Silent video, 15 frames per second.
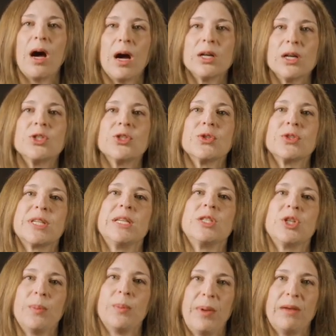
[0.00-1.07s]
our
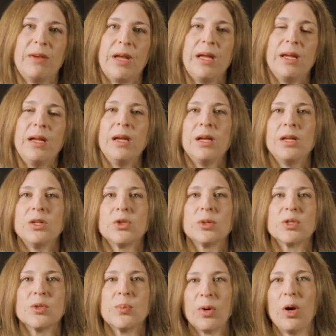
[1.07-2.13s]
strategic pivot
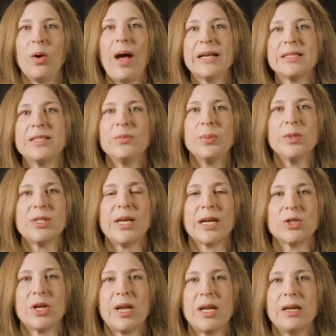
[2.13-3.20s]
towards proactive
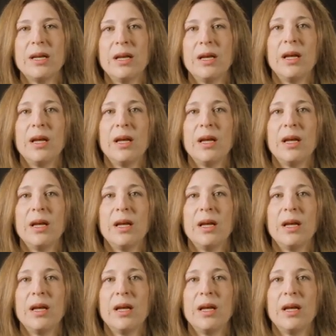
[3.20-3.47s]
protection